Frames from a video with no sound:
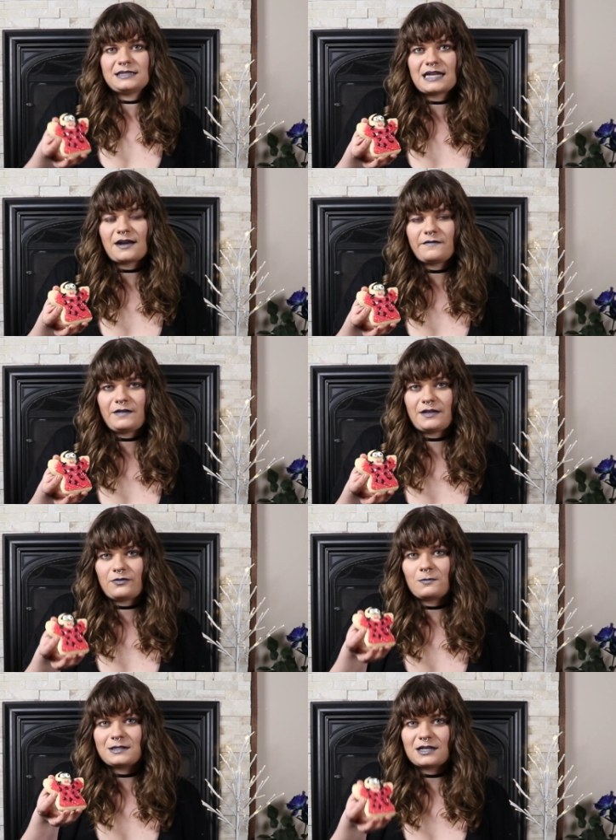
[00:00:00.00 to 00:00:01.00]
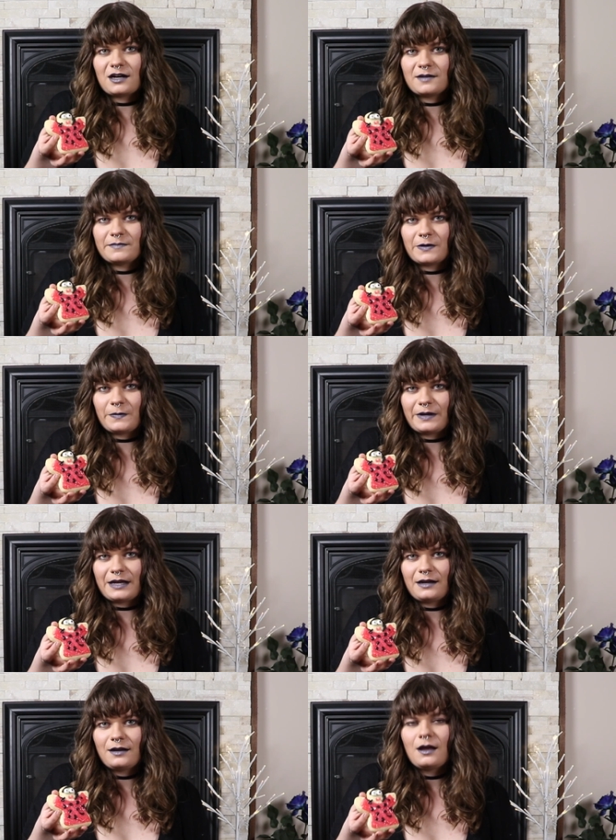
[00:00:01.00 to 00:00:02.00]
Genevieve was
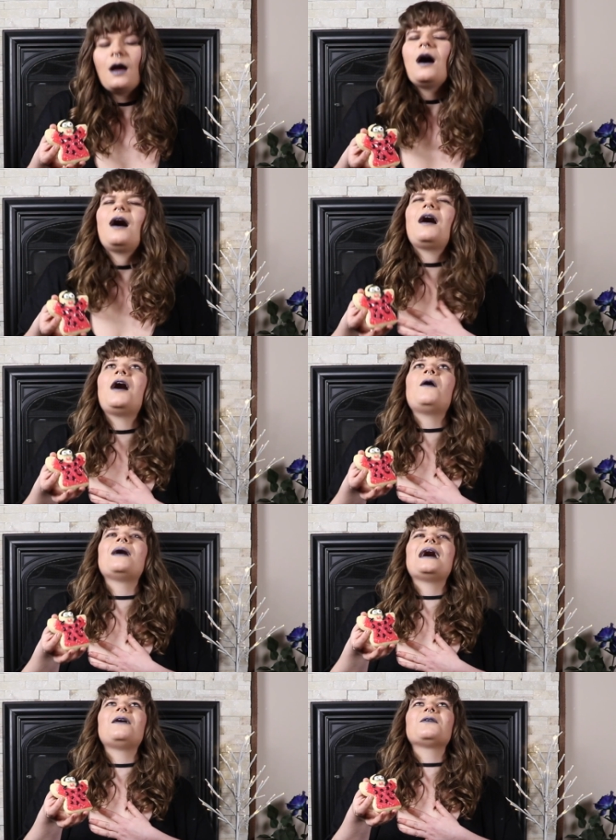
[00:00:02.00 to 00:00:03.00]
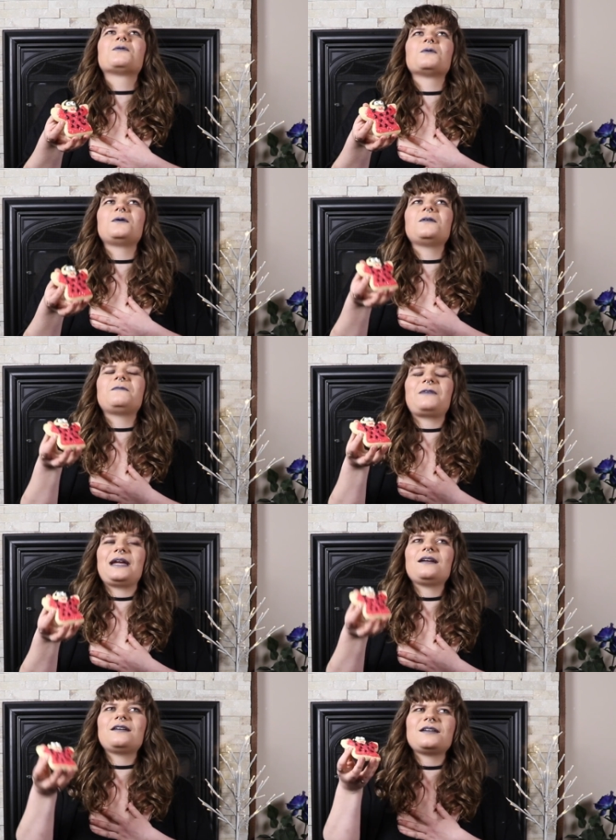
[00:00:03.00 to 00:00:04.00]
heartbroken. Oh, how cruel
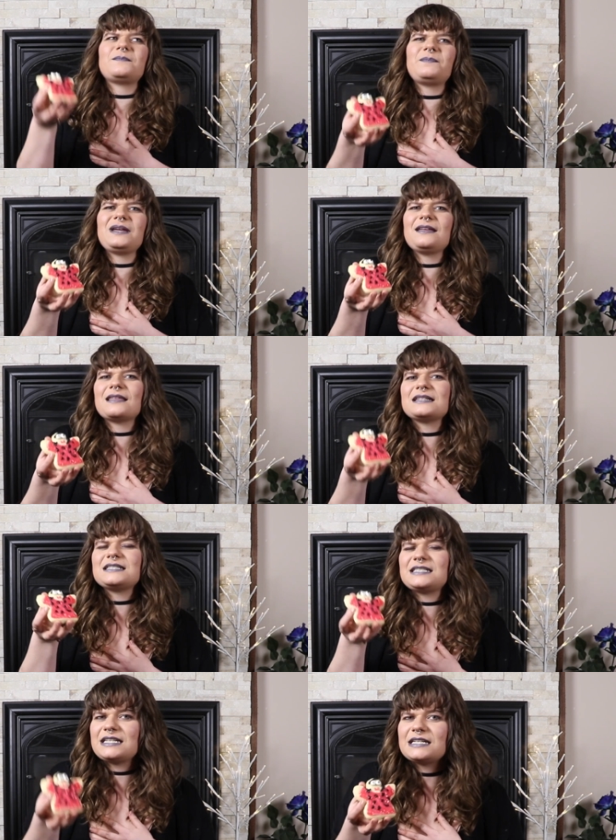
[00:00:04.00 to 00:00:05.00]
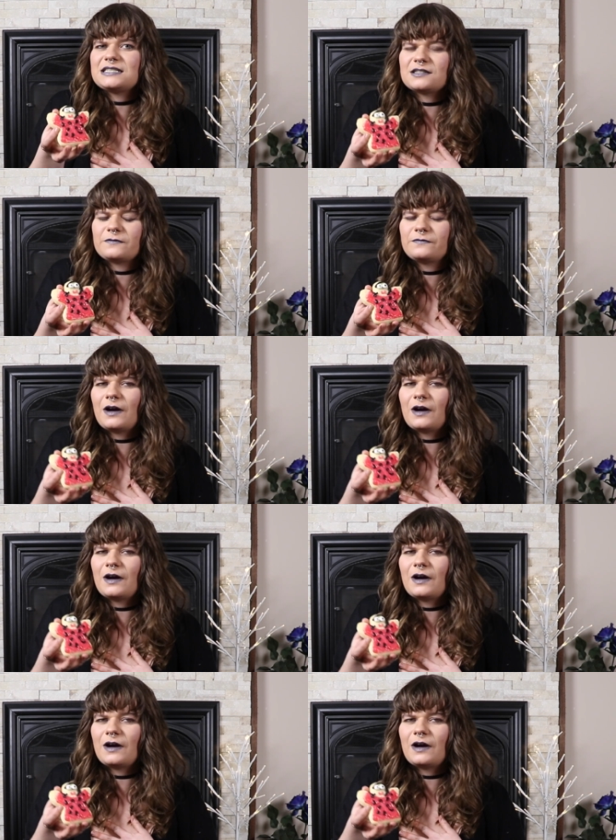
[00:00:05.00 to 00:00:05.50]
fate could be that she should